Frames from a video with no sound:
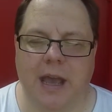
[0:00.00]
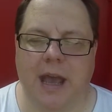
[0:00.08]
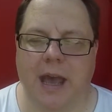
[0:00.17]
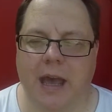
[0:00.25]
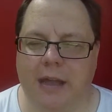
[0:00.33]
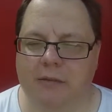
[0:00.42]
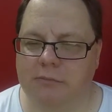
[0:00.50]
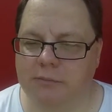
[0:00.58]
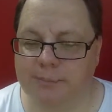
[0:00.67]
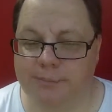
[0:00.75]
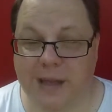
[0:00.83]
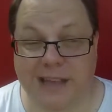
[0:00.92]
at
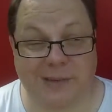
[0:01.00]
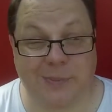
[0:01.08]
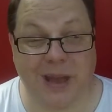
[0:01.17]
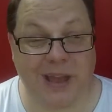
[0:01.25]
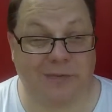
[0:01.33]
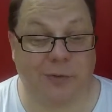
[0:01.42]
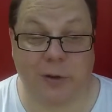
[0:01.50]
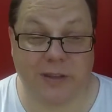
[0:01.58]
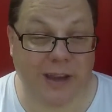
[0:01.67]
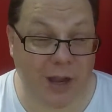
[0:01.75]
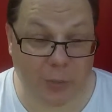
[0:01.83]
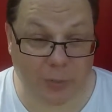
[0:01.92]
Best Buy for the
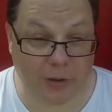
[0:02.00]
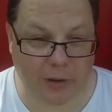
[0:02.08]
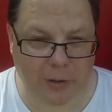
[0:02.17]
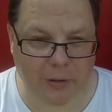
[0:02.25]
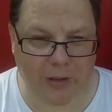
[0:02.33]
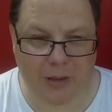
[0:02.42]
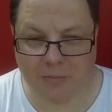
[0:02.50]
GoPro,